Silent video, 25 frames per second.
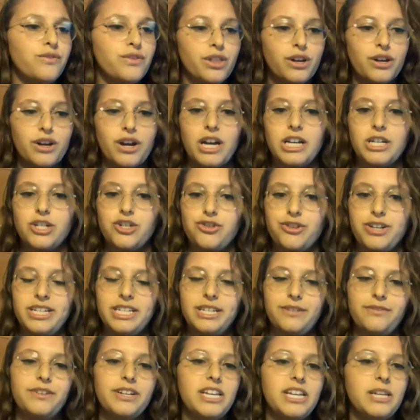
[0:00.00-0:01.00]
over the country
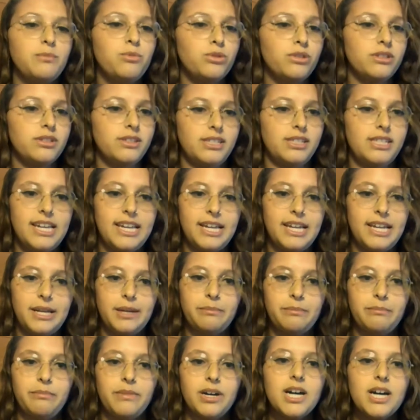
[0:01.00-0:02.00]
in different
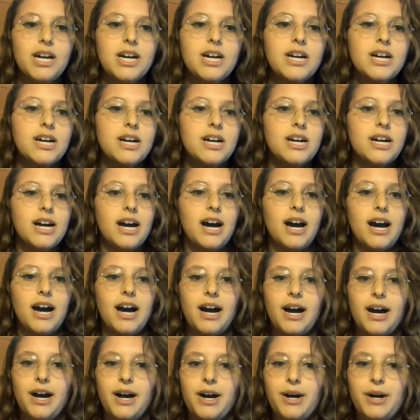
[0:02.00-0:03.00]
kibbutzim
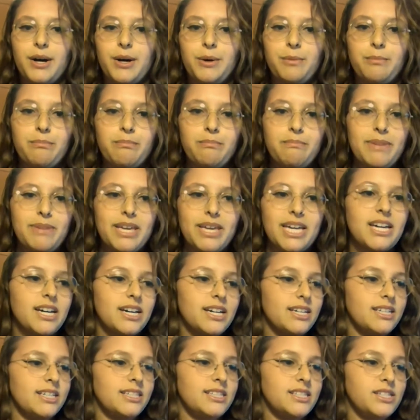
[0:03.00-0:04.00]

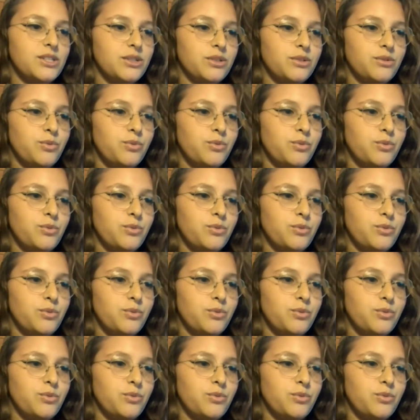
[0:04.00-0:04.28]
because